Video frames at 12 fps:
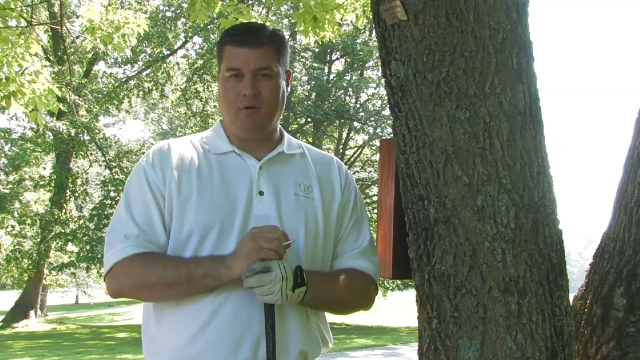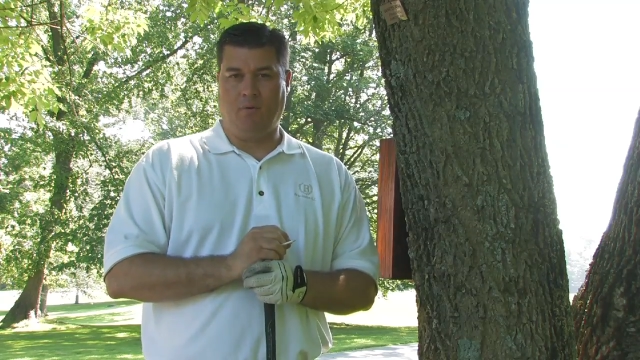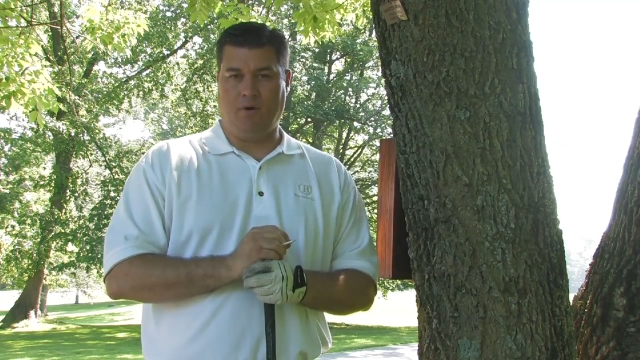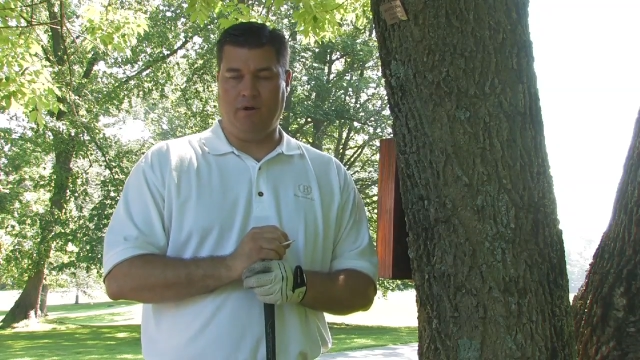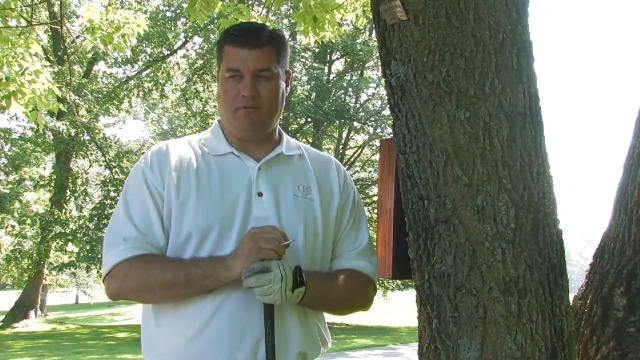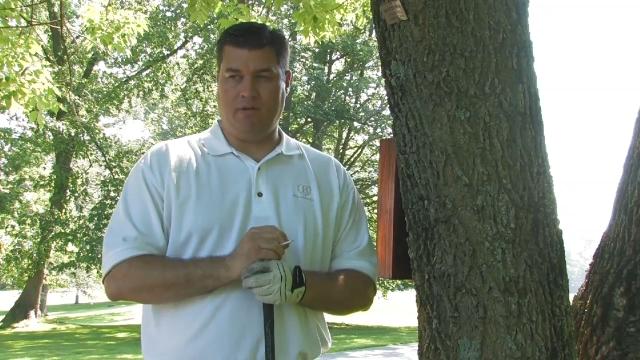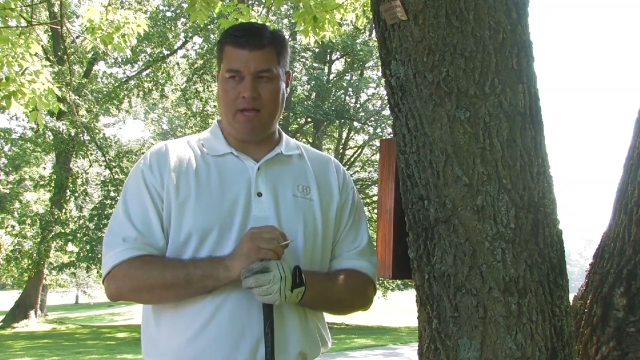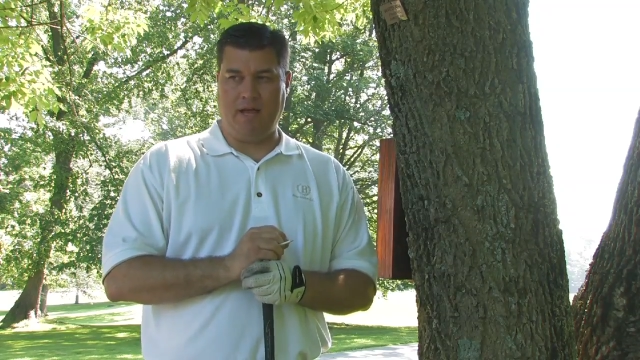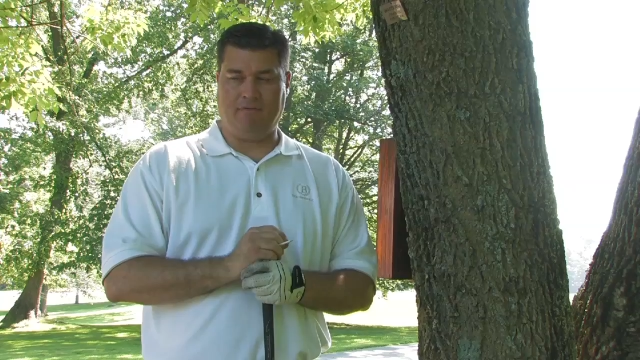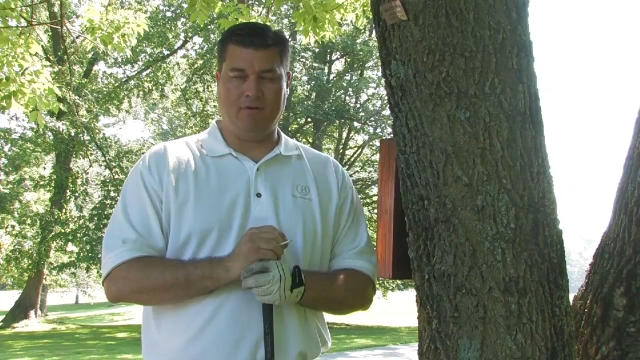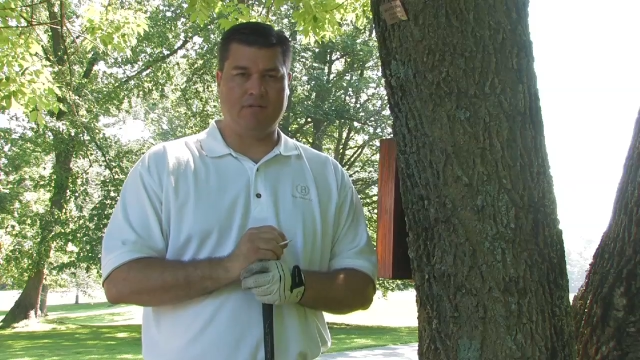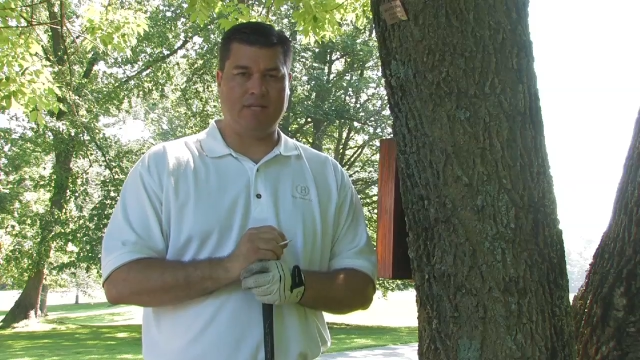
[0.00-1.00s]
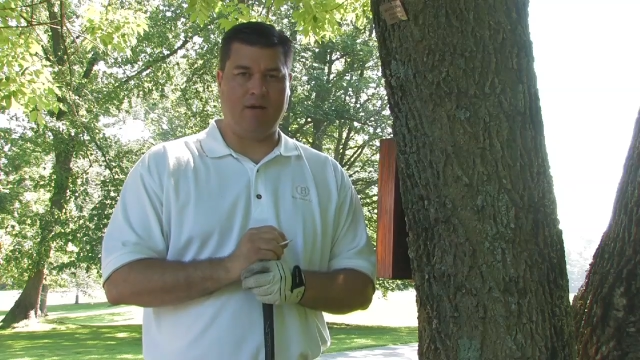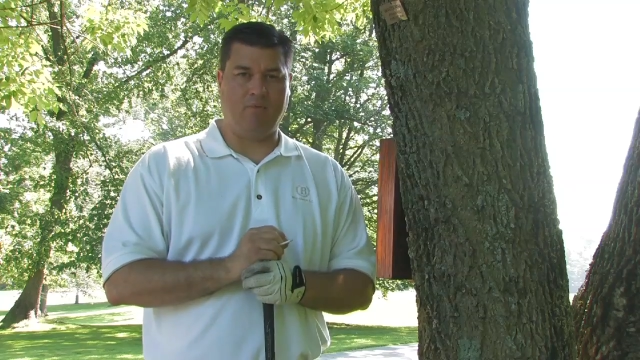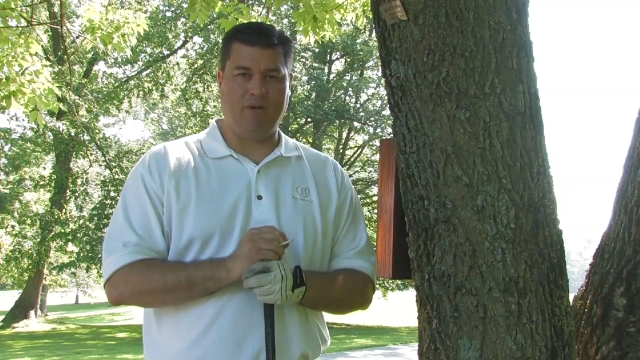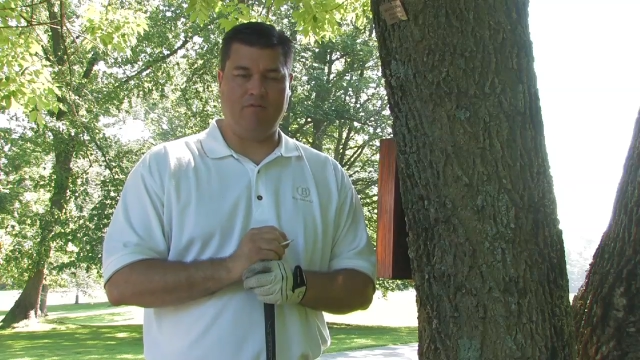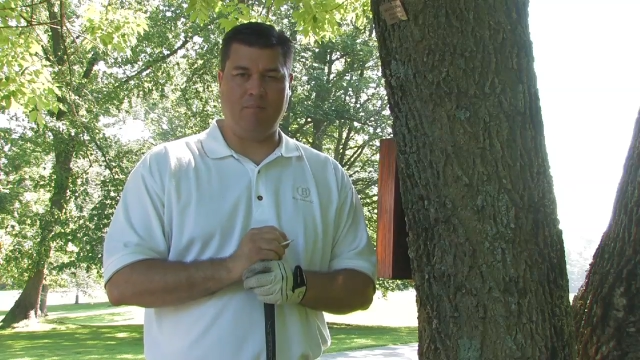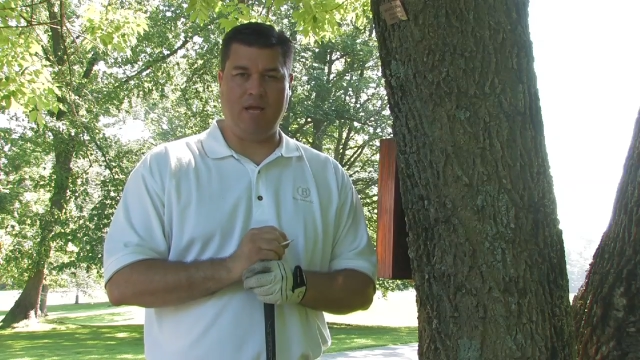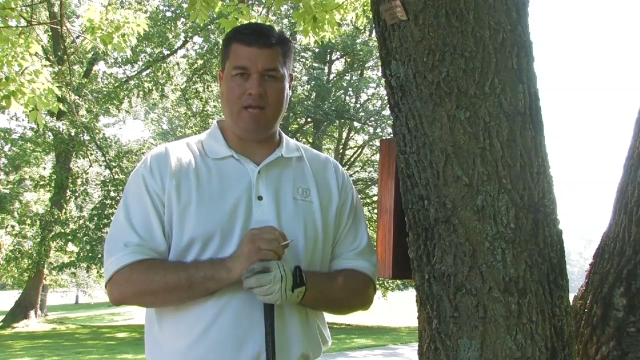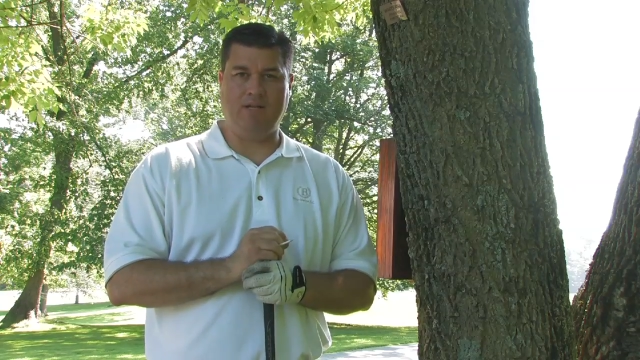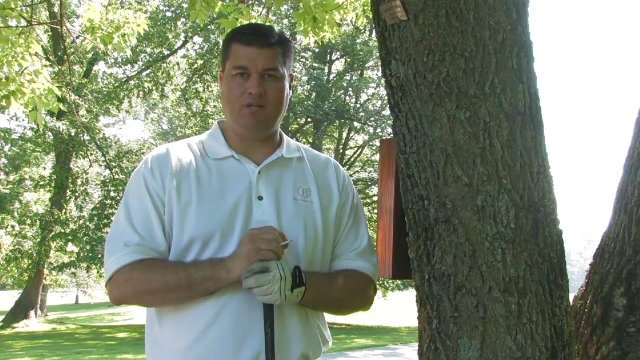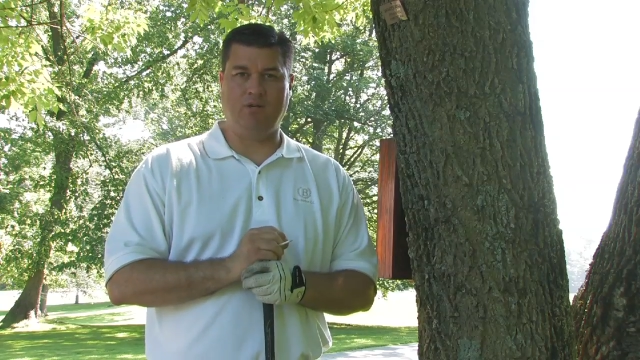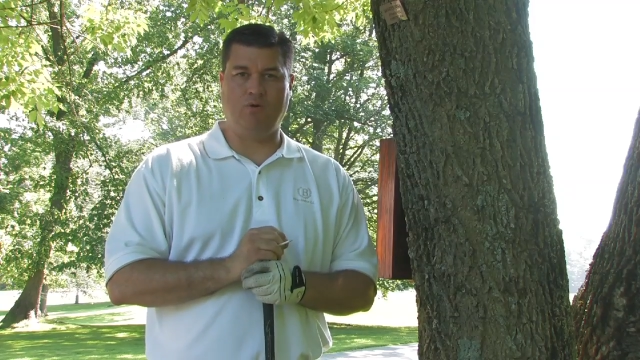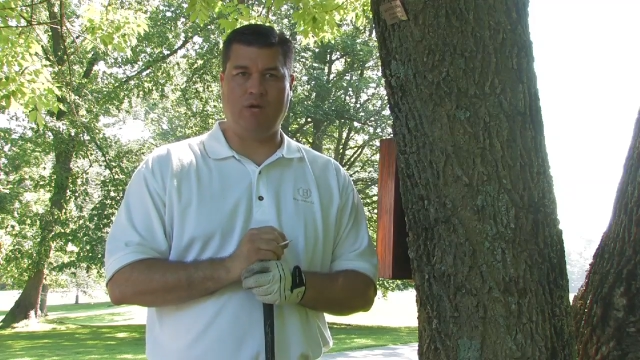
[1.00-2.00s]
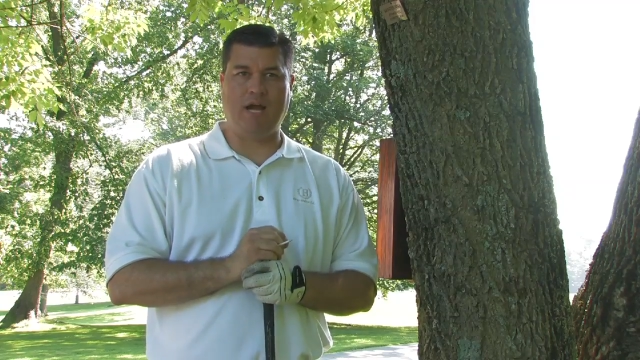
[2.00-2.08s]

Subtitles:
one of the efforts that we've made to